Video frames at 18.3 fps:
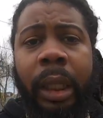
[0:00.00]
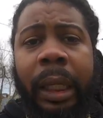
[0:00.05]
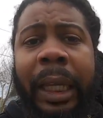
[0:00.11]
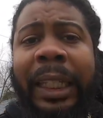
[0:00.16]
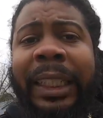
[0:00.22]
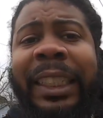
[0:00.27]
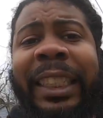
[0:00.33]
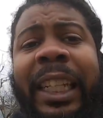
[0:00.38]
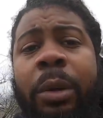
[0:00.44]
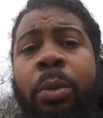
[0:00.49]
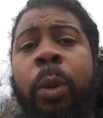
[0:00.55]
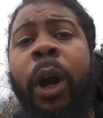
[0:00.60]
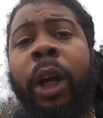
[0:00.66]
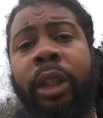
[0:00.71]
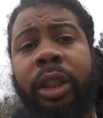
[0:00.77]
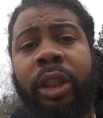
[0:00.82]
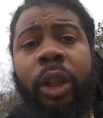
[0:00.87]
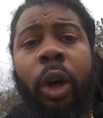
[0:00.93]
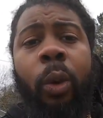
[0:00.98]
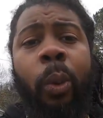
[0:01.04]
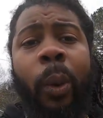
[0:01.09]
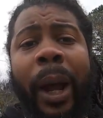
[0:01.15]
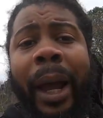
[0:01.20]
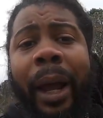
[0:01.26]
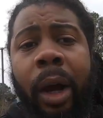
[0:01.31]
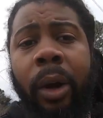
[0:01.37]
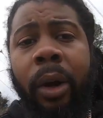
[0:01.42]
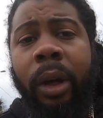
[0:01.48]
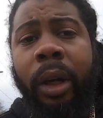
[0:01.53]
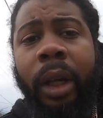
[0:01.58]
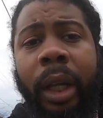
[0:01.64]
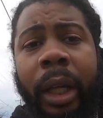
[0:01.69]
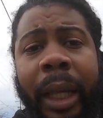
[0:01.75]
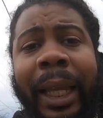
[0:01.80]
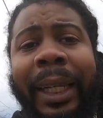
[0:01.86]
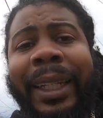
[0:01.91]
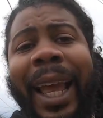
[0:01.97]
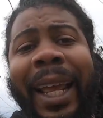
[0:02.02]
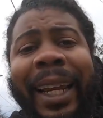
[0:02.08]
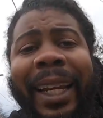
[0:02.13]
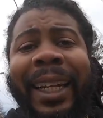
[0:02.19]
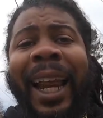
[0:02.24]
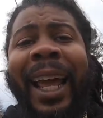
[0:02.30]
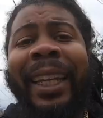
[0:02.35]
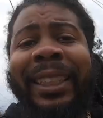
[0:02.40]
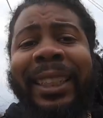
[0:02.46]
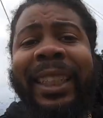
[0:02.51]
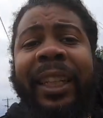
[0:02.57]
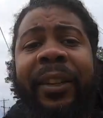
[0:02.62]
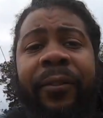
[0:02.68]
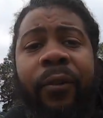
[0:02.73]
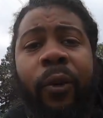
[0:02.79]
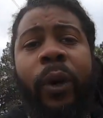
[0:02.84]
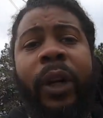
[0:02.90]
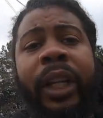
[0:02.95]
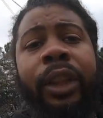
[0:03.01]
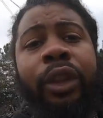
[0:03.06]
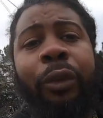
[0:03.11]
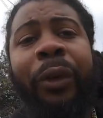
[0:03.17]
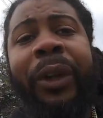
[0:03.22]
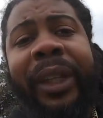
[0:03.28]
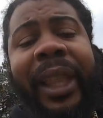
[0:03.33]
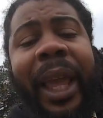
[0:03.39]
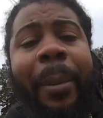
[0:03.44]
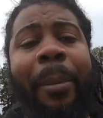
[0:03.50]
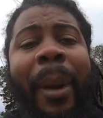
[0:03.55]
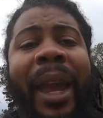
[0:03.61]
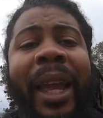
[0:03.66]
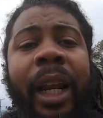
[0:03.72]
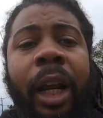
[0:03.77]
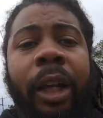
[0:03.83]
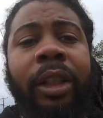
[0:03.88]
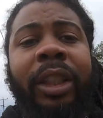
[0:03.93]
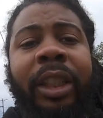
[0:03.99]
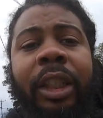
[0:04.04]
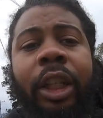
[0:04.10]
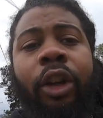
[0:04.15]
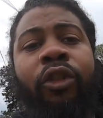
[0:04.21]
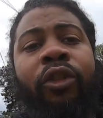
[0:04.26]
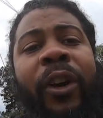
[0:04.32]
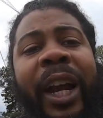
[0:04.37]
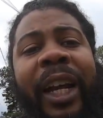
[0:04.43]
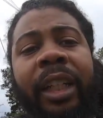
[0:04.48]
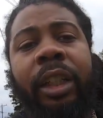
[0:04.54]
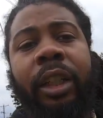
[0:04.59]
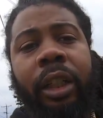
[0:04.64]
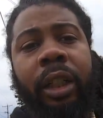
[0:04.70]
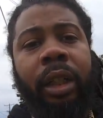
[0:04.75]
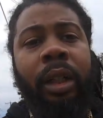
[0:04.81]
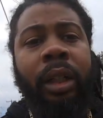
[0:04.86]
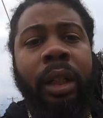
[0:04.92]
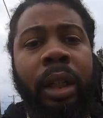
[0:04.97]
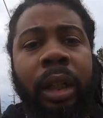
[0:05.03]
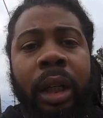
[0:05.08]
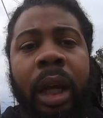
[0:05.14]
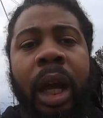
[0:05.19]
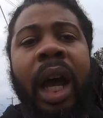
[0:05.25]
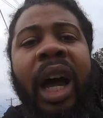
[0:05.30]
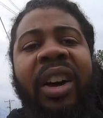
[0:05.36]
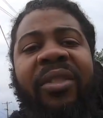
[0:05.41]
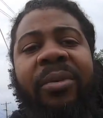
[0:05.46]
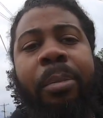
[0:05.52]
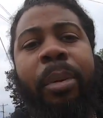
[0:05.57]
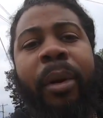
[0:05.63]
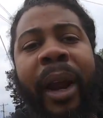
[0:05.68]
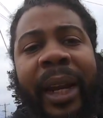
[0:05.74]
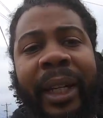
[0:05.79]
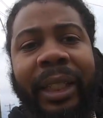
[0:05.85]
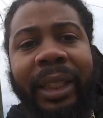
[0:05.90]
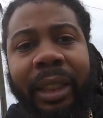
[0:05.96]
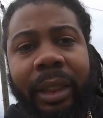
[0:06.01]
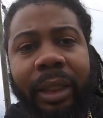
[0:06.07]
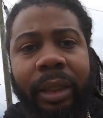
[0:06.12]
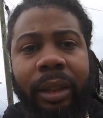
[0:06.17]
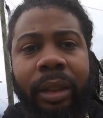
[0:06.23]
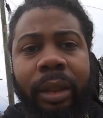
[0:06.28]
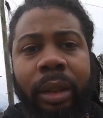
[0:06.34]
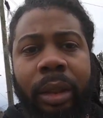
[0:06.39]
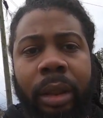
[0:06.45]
She worked so well that in 1943, they made her the director of branches,